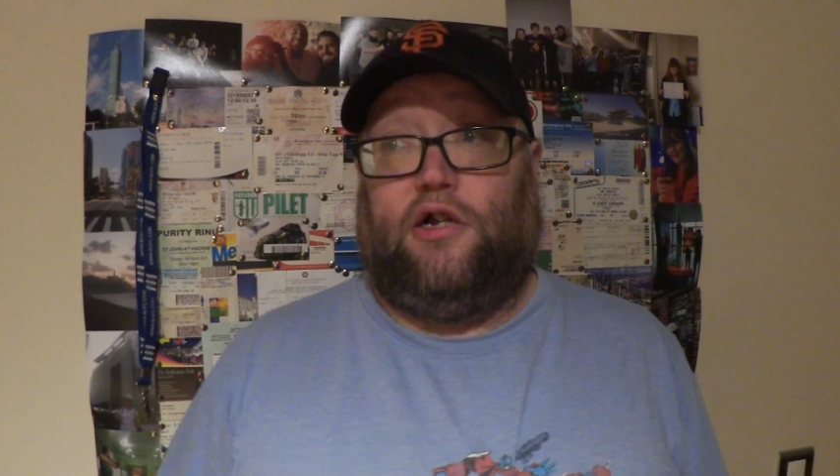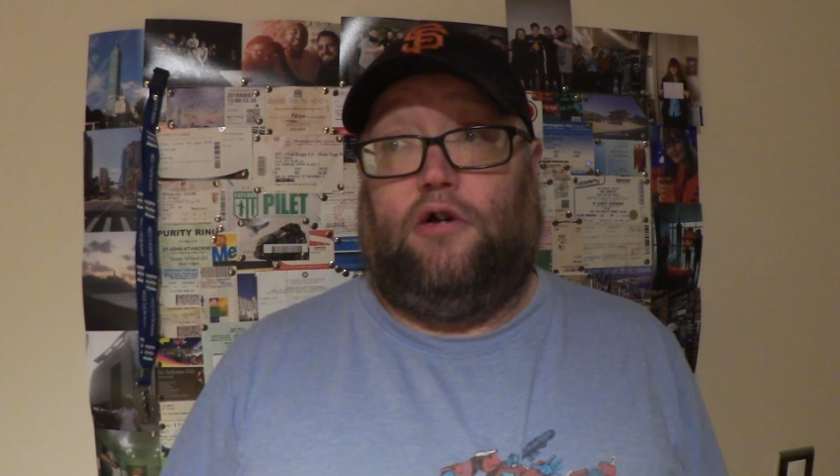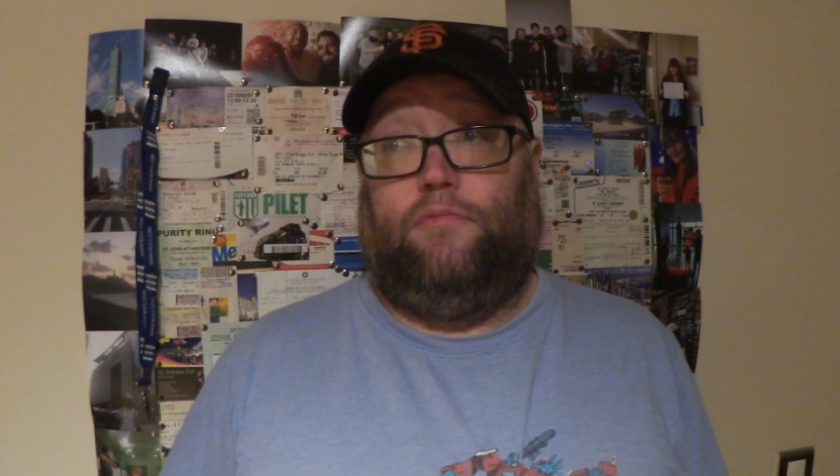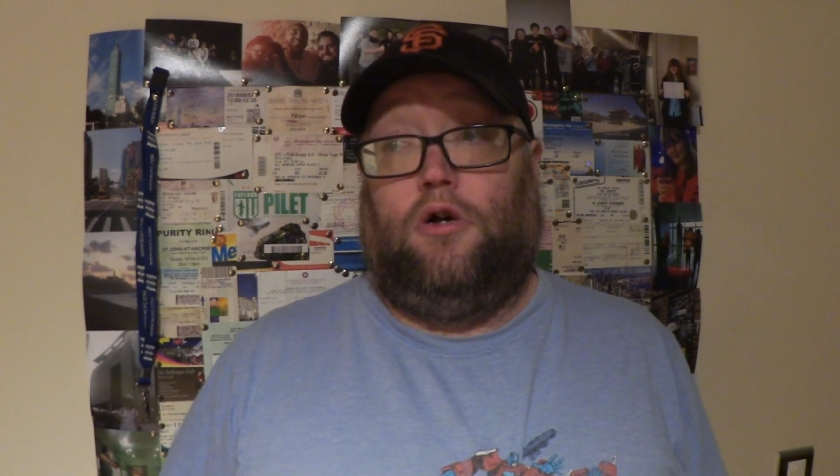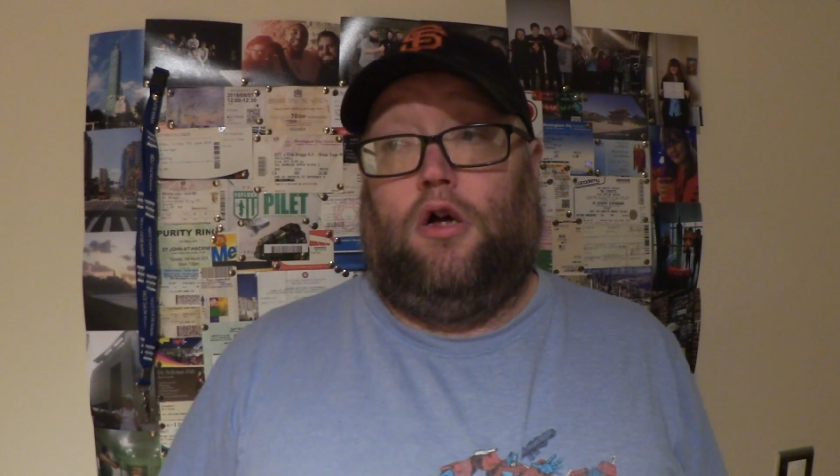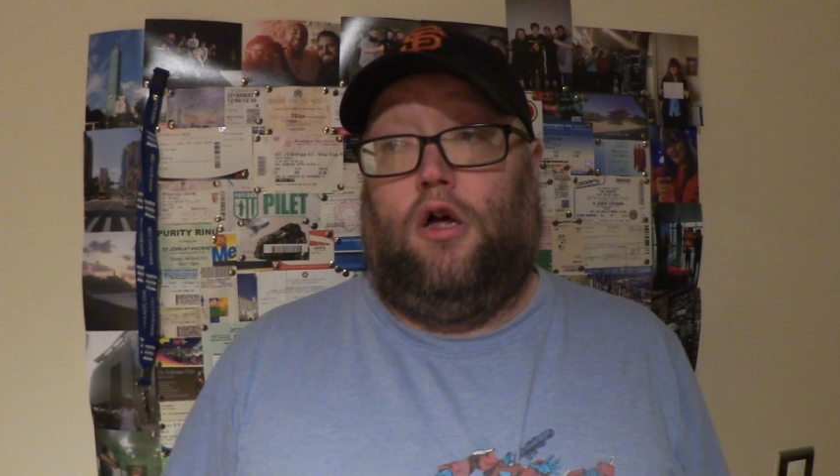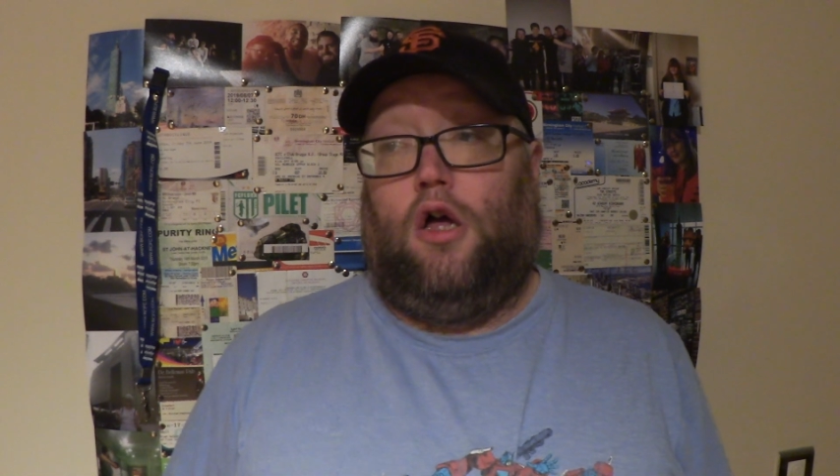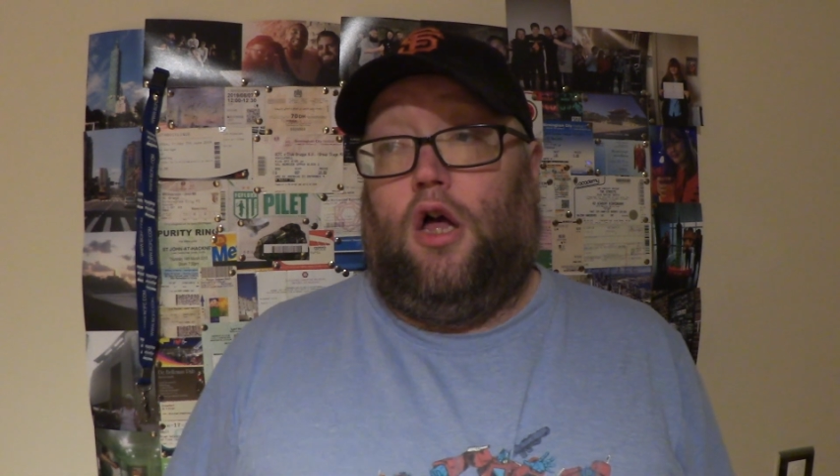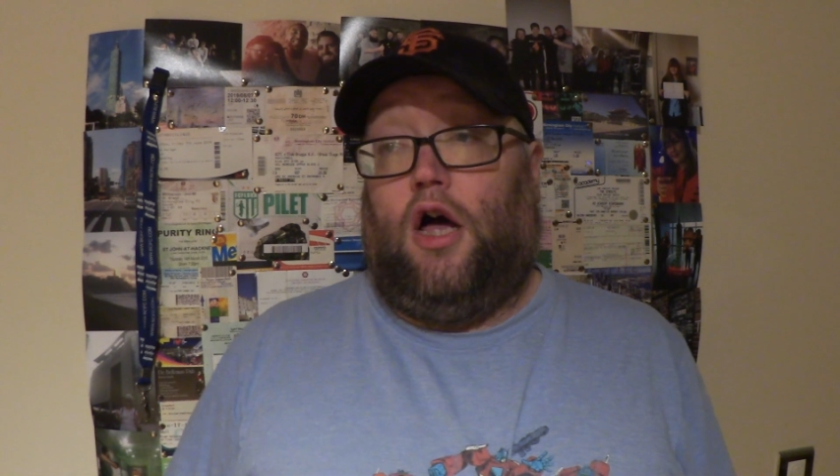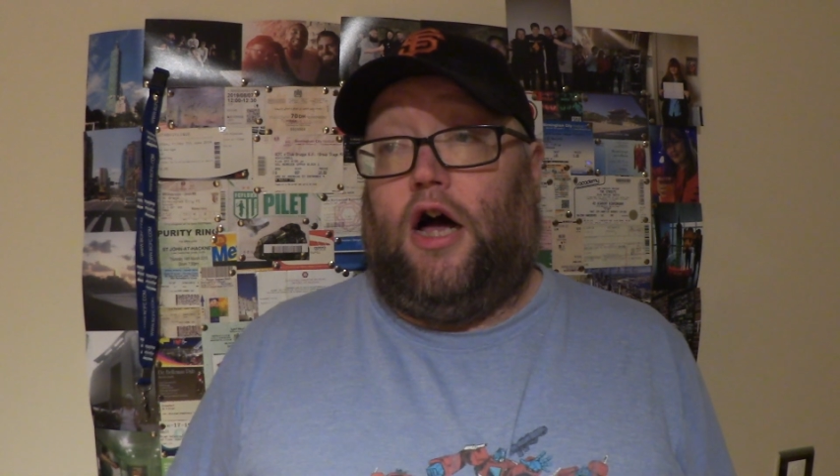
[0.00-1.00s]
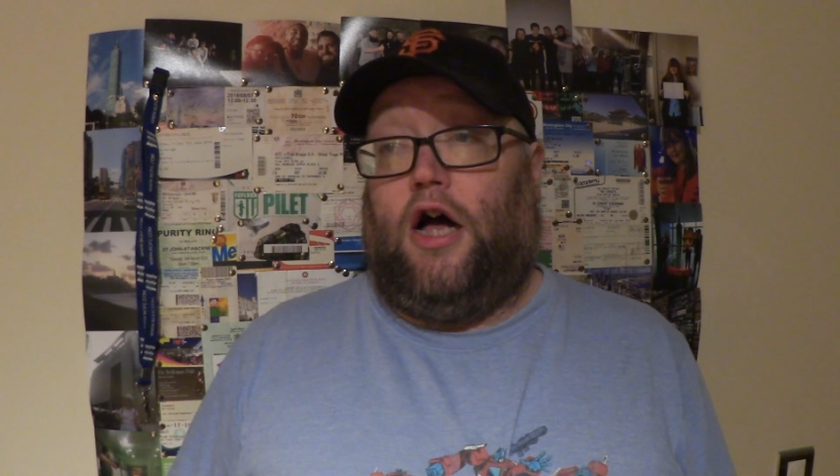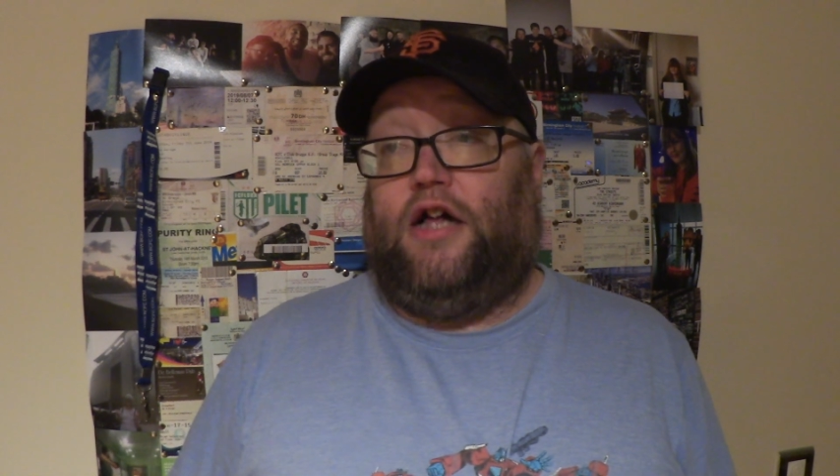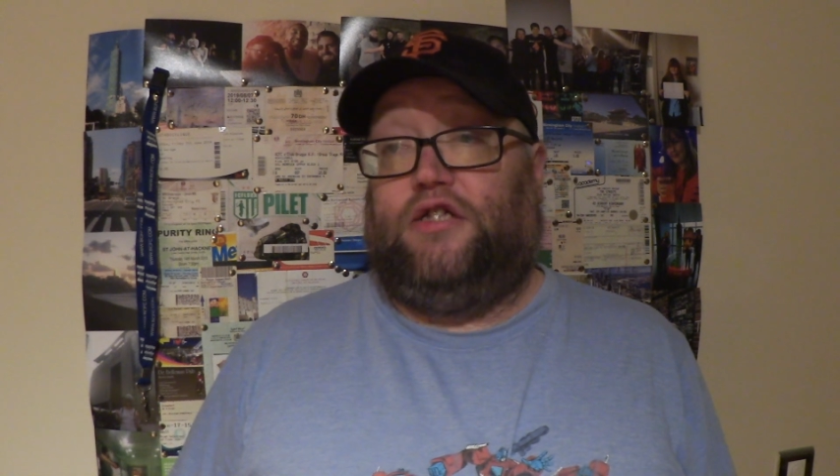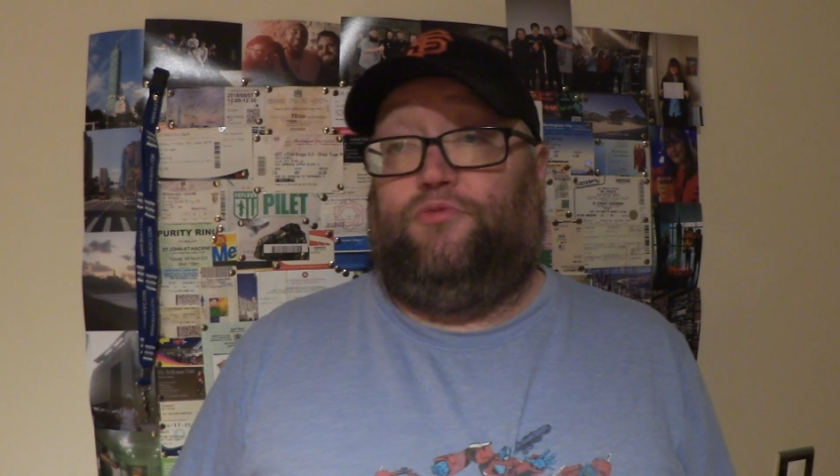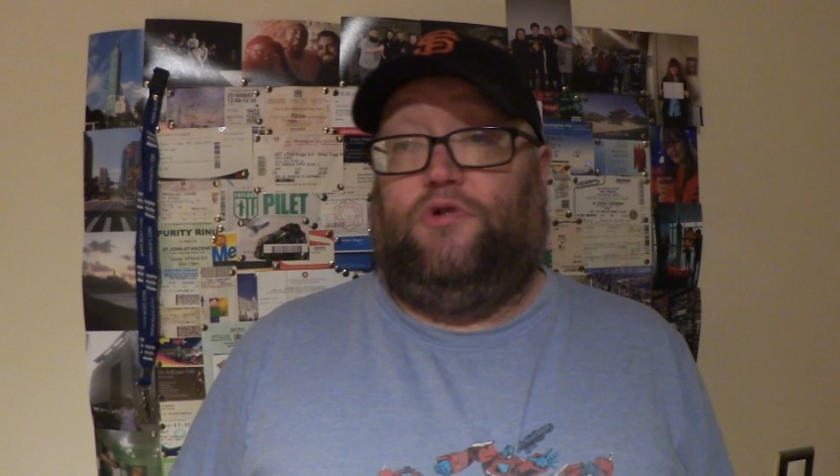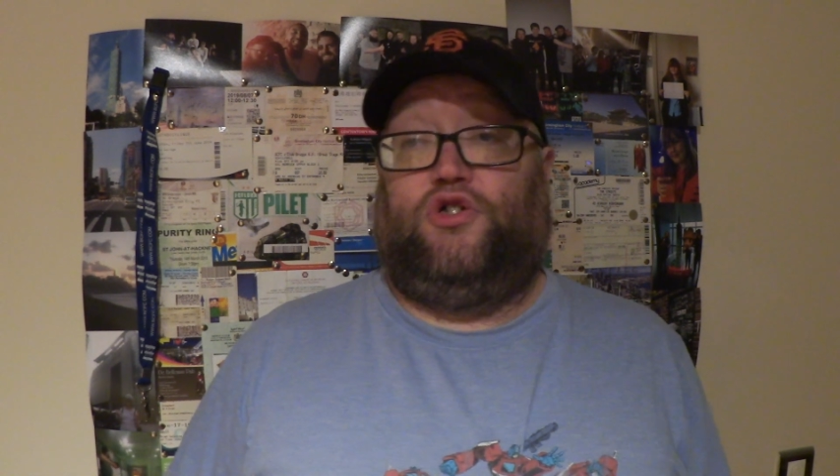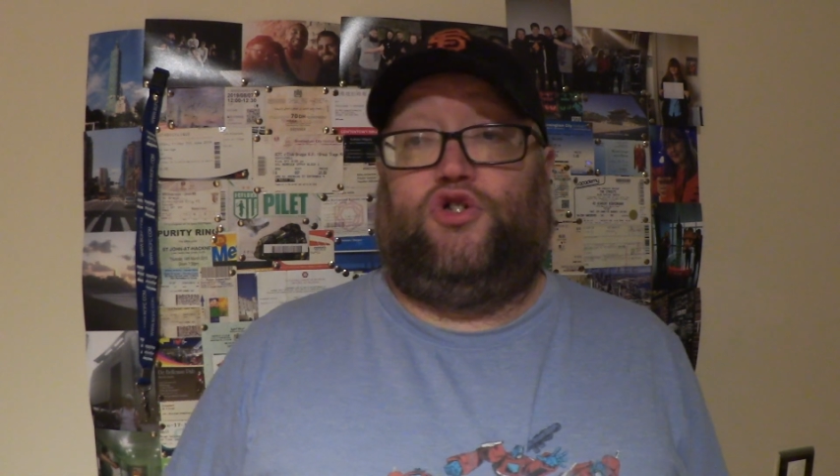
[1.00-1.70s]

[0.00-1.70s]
into the club. And